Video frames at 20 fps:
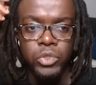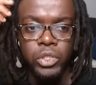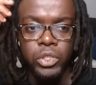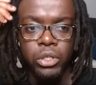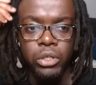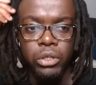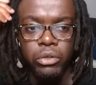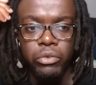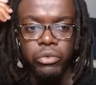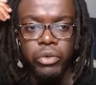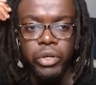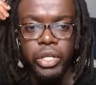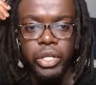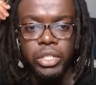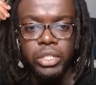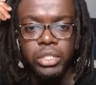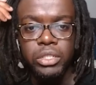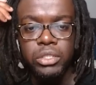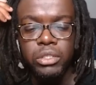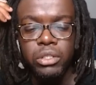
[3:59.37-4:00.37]

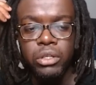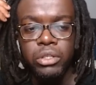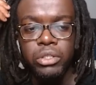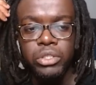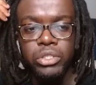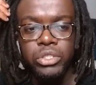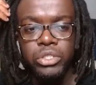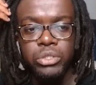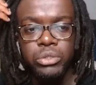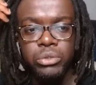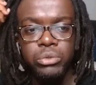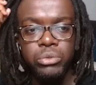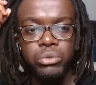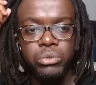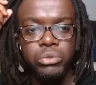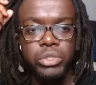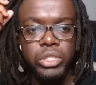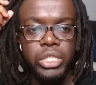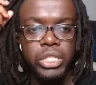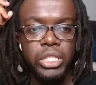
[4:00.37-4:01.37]
Right, on
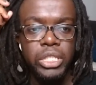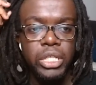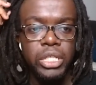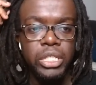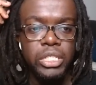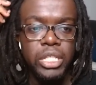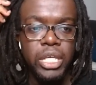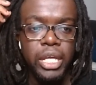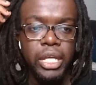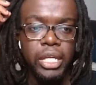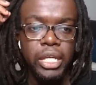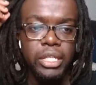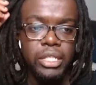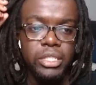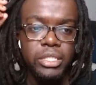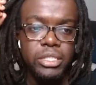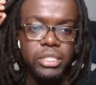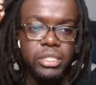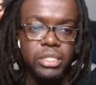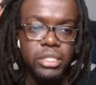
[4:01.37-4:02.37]
to the
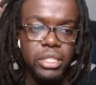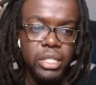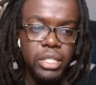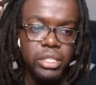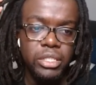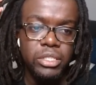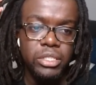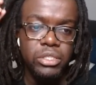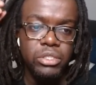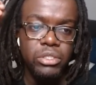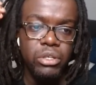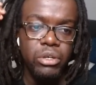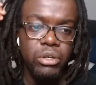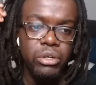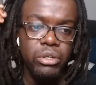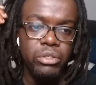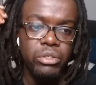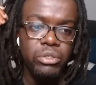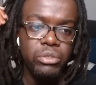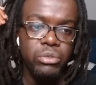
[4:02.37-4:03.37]
attackers. Let's
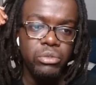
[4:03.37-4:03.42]
start